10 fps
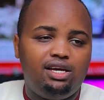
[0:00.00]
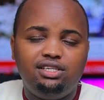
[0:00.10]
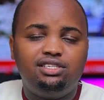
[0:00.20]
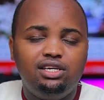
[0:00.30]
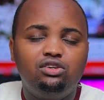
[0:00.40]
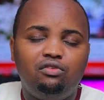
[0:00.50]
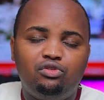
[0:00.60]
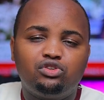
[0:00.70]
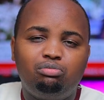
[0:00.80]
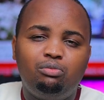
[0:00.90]
instead of
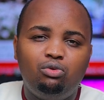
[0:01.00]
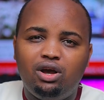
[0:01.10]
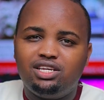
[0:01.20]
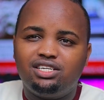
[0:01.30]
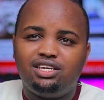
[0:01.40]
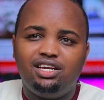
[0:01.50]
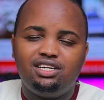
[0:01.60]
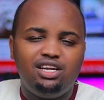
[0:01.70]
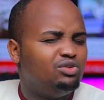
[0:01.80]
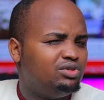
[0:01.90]
those people who are just
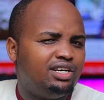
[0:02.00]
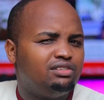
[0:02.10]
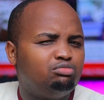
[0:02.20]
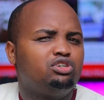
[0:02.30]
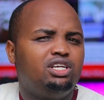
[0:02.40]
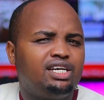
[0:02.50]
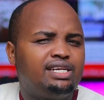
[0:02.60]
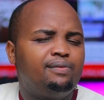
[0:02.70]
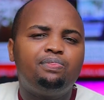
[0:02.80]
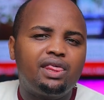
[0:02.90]
entering to just
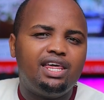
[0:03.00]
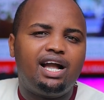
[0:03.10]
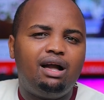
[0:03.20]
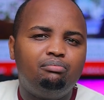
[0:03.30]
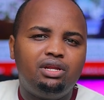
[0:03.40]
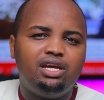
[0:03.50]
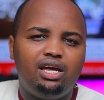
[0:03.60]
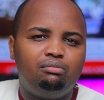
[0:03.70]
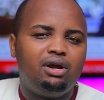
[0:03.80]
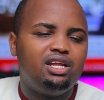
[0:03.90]
protect their company
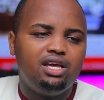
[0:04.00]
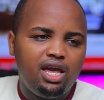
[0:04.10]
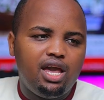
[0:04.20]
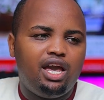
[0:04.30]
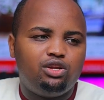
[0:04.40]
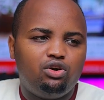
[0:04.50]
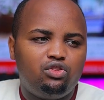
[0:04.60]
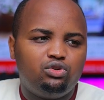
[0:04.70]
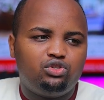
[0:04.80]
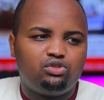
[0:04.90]
and money and all
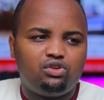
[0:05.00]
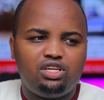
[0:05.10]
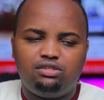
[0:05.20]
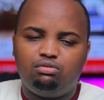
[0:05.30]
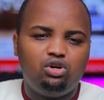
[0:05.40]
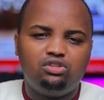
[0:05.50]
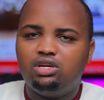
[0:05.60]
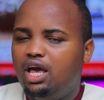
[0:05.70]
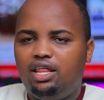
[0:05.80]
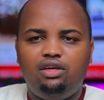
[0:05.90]
those sort of things, because
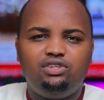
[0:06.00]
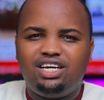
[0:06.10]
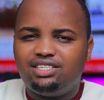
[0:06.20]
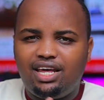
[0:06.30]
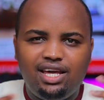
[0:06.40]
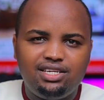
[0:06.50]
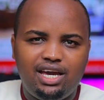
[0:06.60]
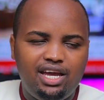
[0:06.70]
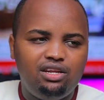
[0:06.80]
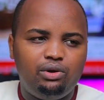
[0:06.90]
they will just
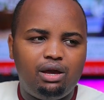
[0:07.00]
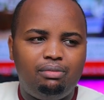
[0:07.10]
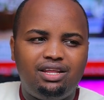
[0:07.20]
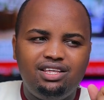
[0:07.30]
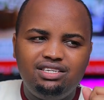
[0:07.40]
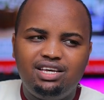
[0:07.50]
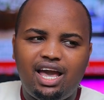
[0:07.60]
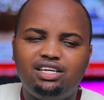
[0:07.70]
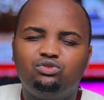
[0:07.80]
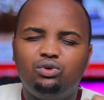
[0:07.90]
enter anywhere. But these
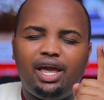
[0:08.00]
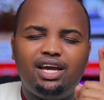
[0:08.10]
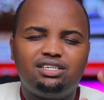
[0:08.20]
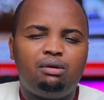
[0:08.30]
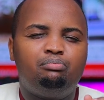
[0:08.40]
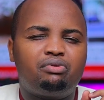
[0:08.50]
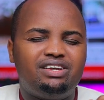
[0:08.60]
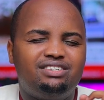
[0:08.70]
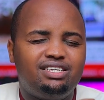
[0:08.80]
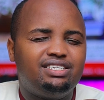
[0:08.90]
guys will enter
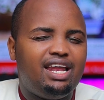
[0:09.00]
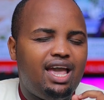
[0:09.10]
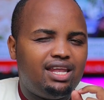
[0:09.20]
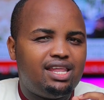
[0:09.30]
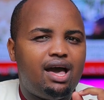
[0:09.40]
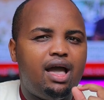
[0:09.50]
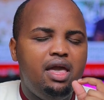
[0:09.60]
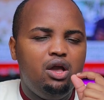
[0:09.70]
precisely at a